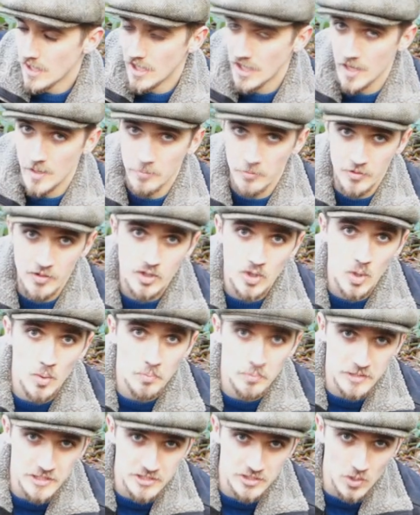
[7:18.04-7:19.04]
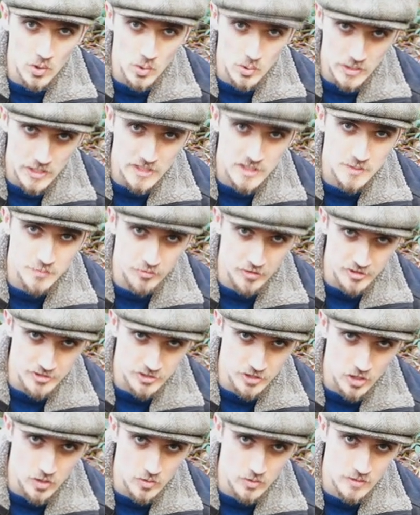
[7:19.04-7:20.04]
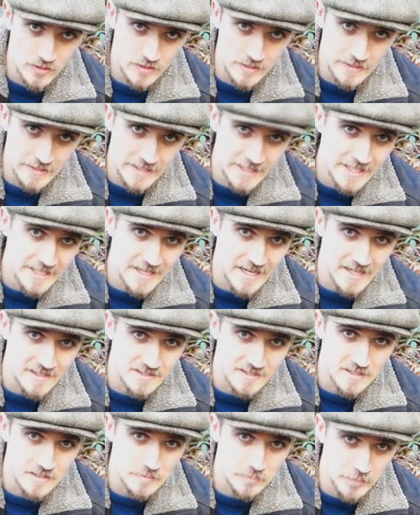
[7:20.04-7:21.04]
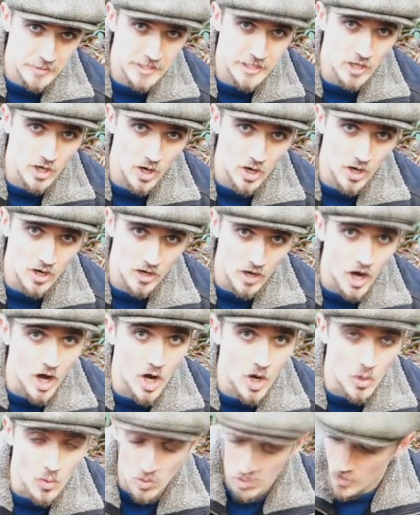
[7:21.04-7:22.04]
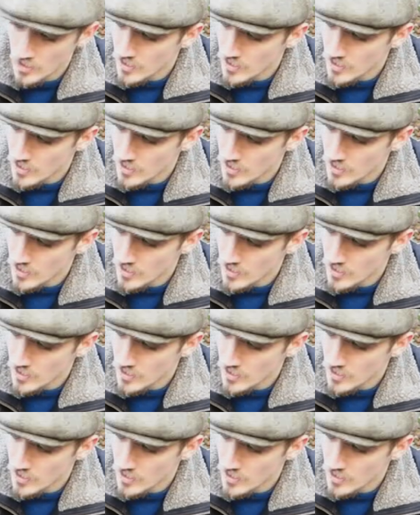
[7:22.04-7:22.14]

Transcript: But the company's called Espresso. E-S-P-R-O.